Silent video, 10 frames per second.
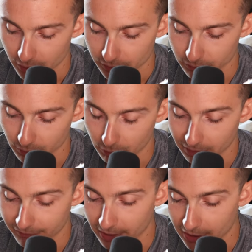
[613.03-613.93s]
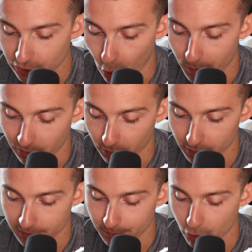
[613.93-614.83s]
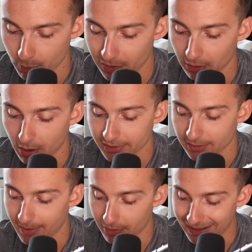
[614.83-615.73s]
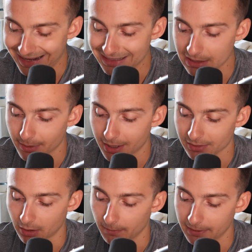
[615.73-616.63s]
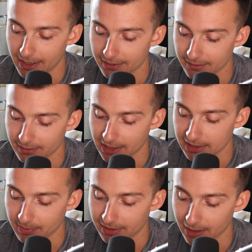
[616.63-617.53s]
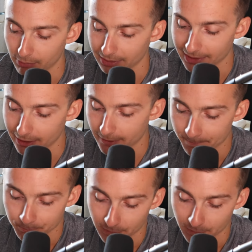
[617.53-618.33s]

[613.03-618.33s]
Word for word: Scroll, refresh, open orders. Boom, we lost about ninety bucks on the day. See the day's P and L right there.